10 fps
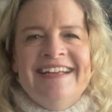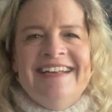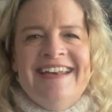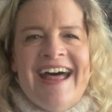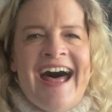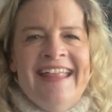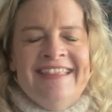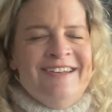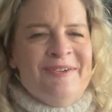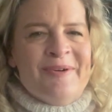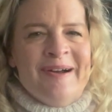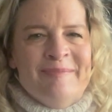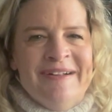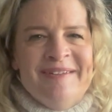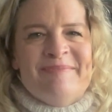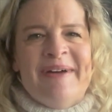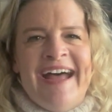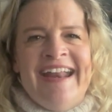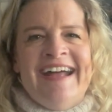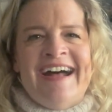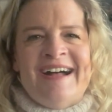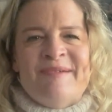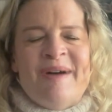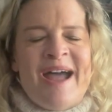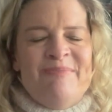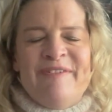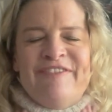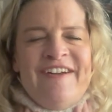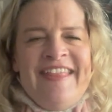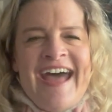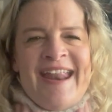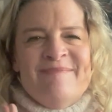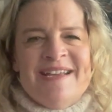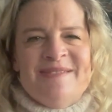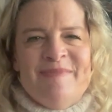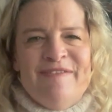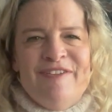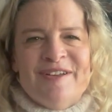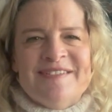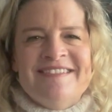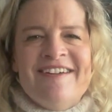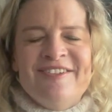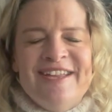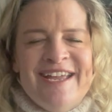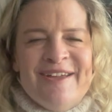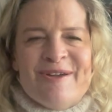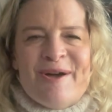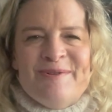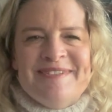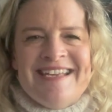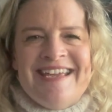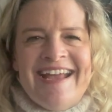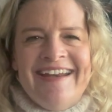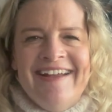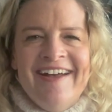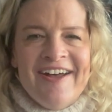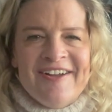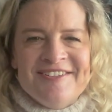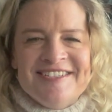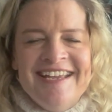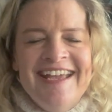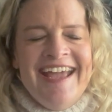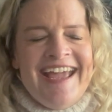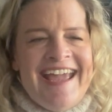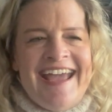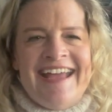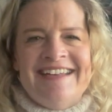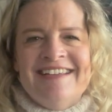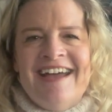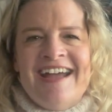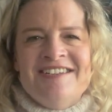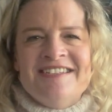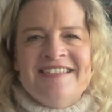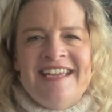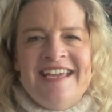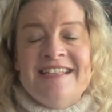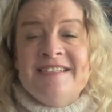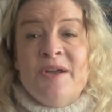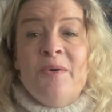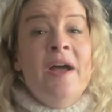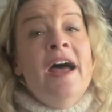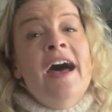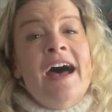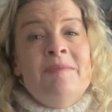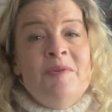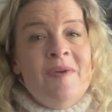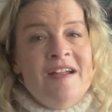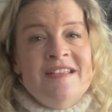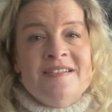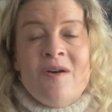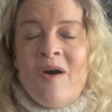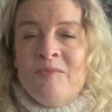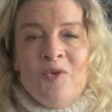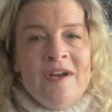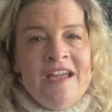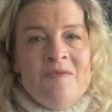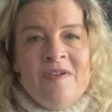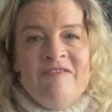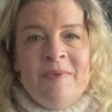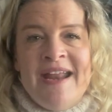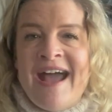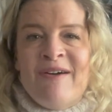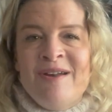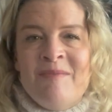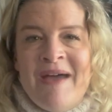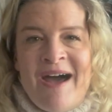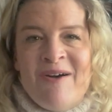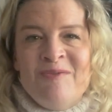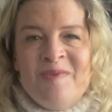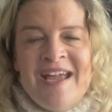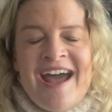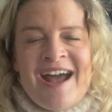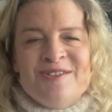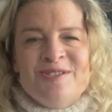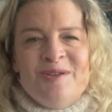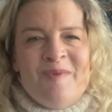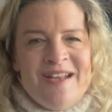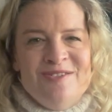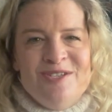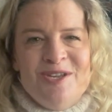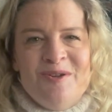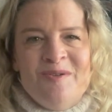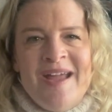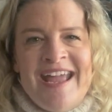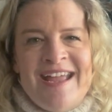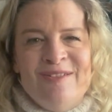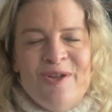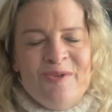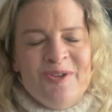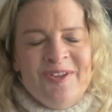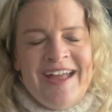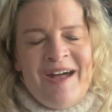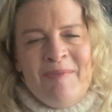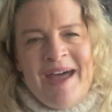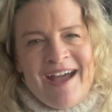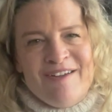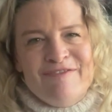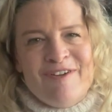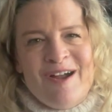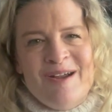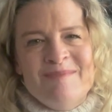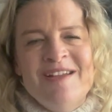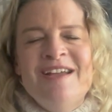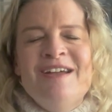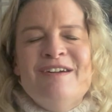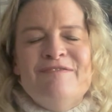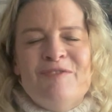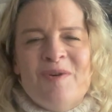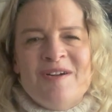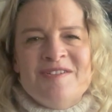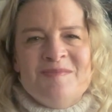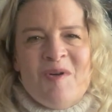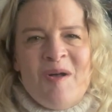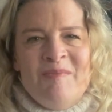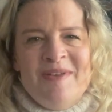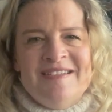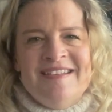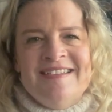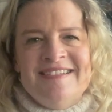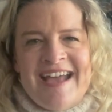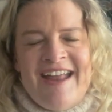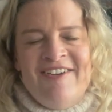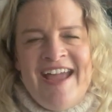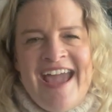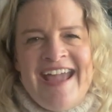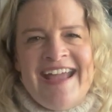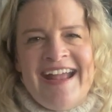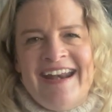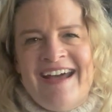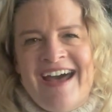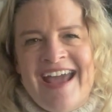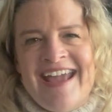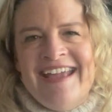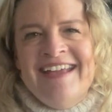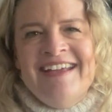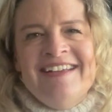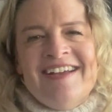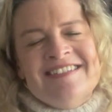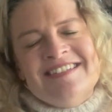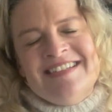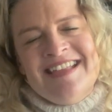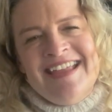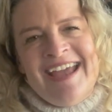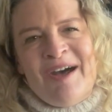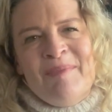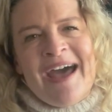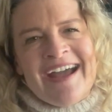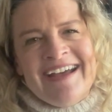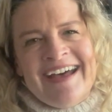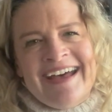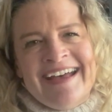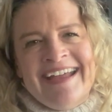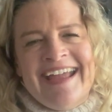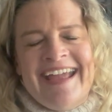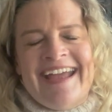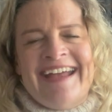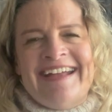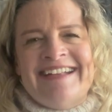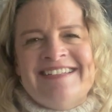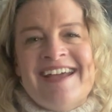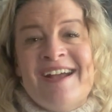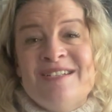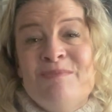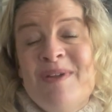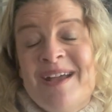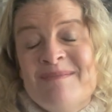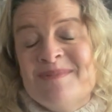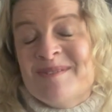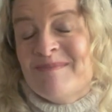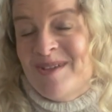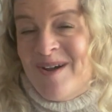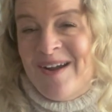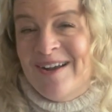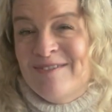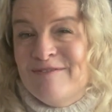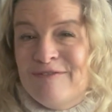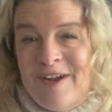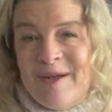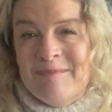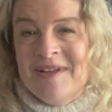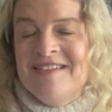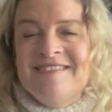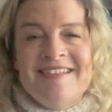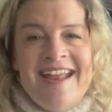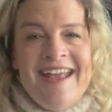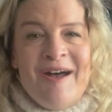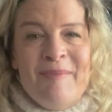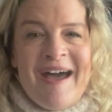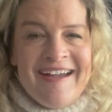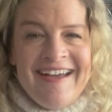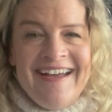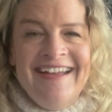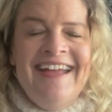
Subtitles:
not the norm. But I prefer that. It makes me feel snuggly and cozy and hugged, and I just like it. So I've been wearing this all morning. We've been out and about. We actually went to a local alpaca farm for Small Business Saturday, and I got to see the alpaca, and I got to pick up some yarn from said alpaca.